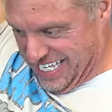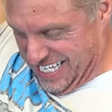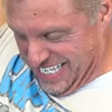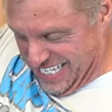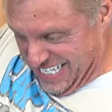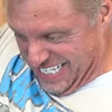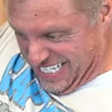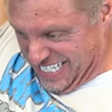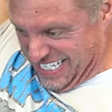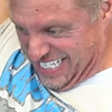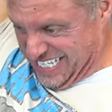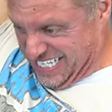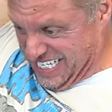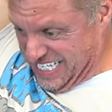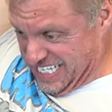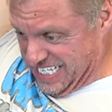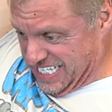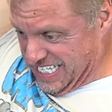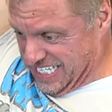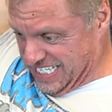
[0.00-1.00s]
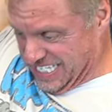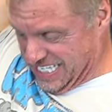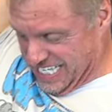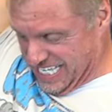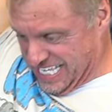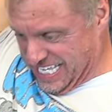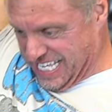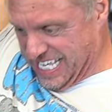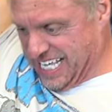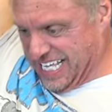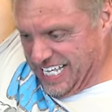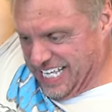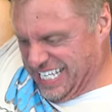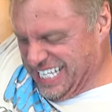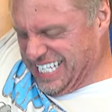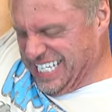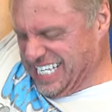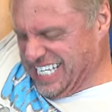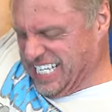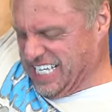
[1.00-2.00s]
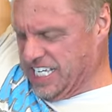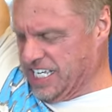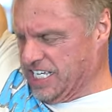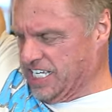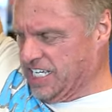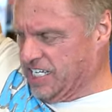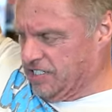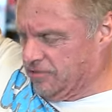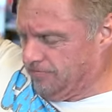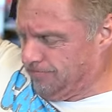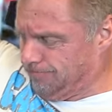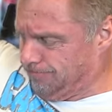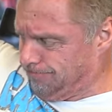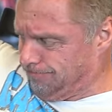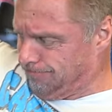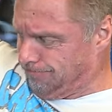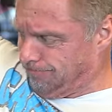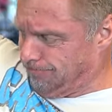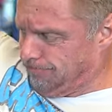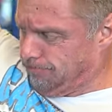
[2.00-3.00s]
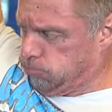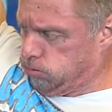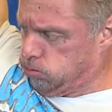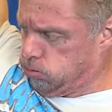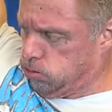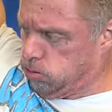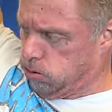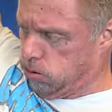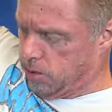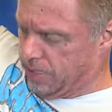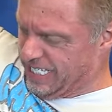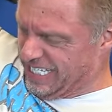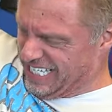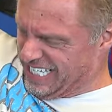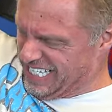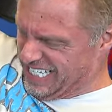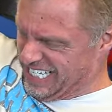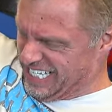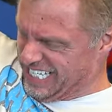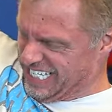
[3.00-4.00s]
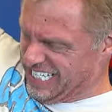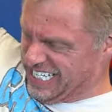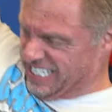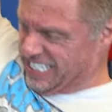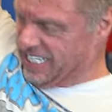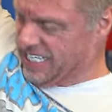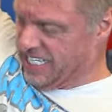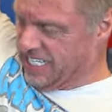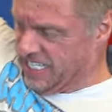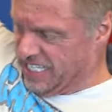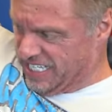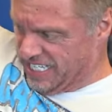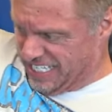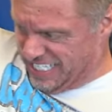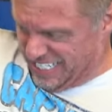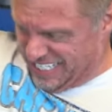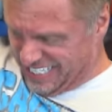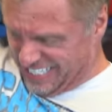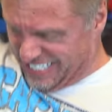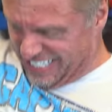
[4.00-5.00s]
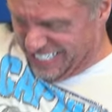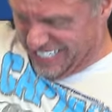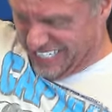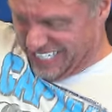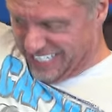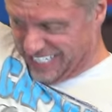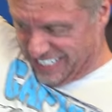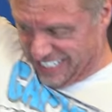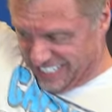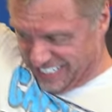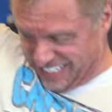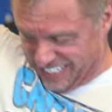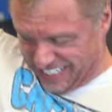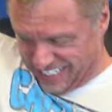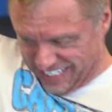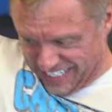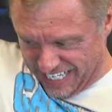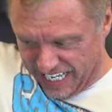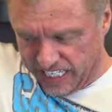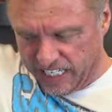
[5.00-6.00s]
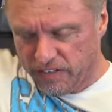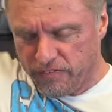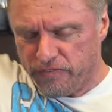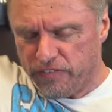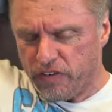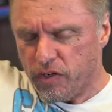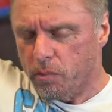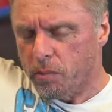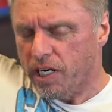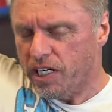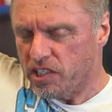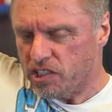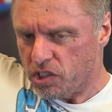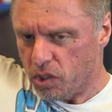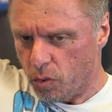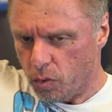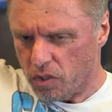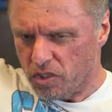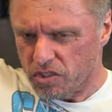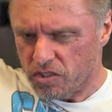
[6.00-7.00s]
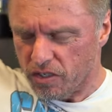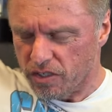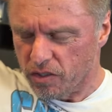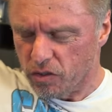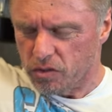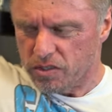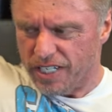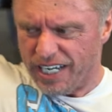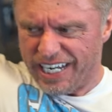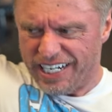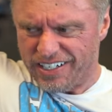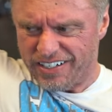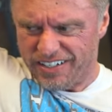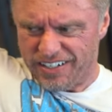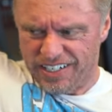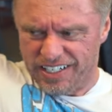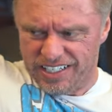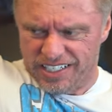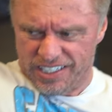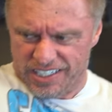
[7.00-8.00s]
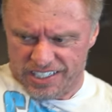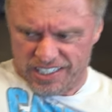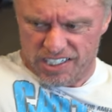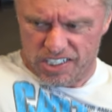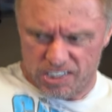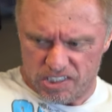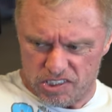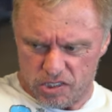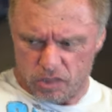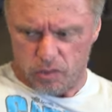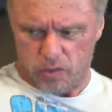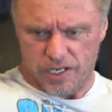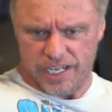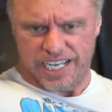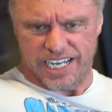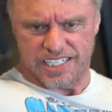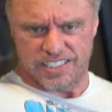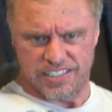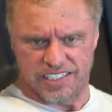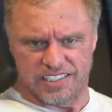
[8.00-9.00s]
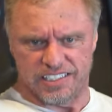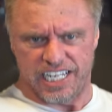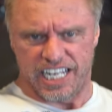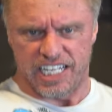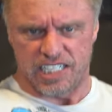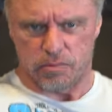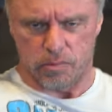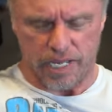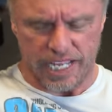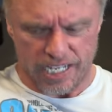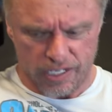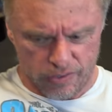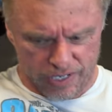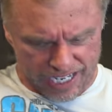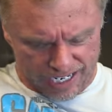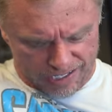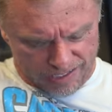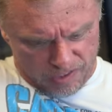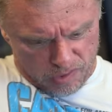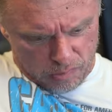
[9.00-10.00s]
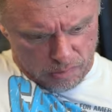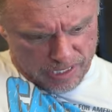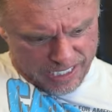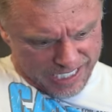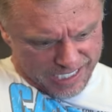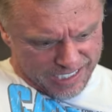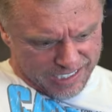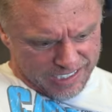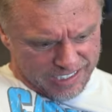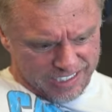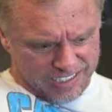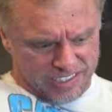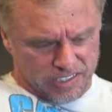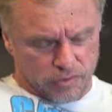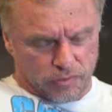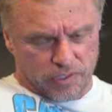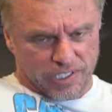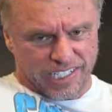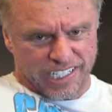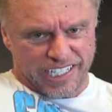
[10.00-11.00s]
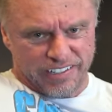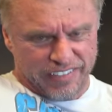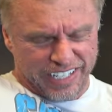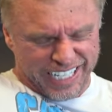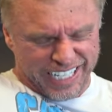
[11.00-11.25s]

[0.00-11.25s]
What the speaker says: now. Again, I don't know, somewhere around 10 reps. So 8, 10, 12, something like that. I could feel my shoulders are a little tighter, so I actually changed my angle out a little bit just to relieve